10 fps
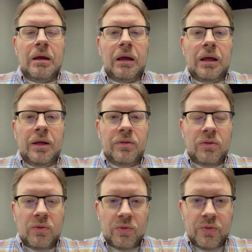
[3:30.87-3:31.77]

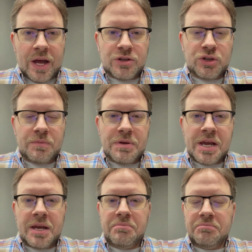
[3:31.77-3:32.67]
That should
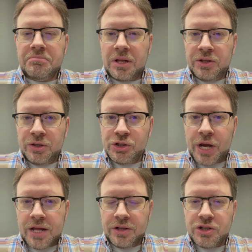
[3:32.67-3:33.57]
be a little
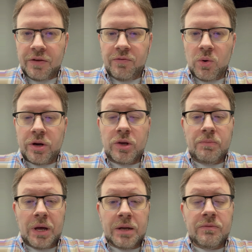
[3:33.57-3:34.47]
challenging for you,
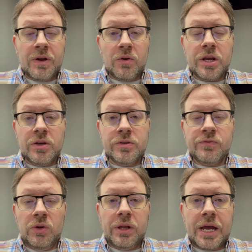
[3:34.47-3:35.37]
but very
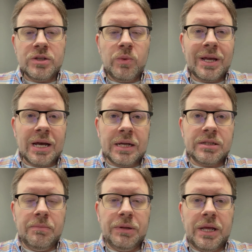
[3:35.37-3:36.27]
useful as we
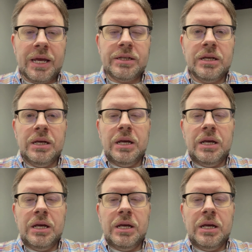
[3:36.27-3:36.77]
contemplate